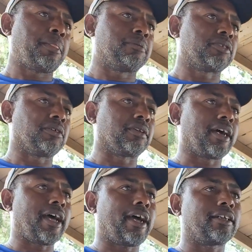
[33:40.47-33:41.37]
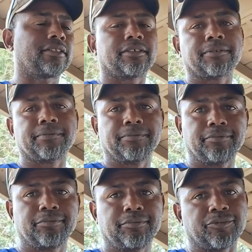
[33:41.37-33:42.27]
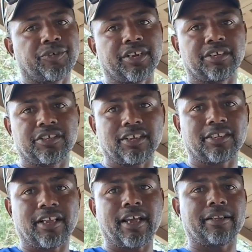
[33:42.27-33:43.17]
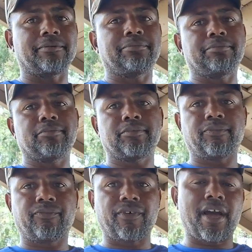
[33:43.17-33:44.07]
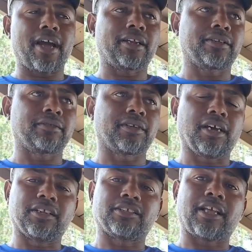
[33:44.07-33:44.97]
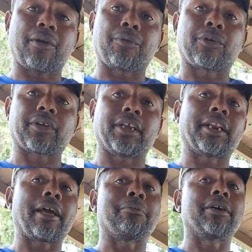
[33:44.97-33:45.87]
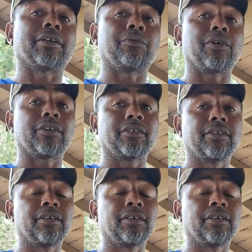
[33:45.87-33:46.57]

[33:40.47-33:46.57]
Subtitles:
So now I have to readjust that, find colors that work in that muddy water.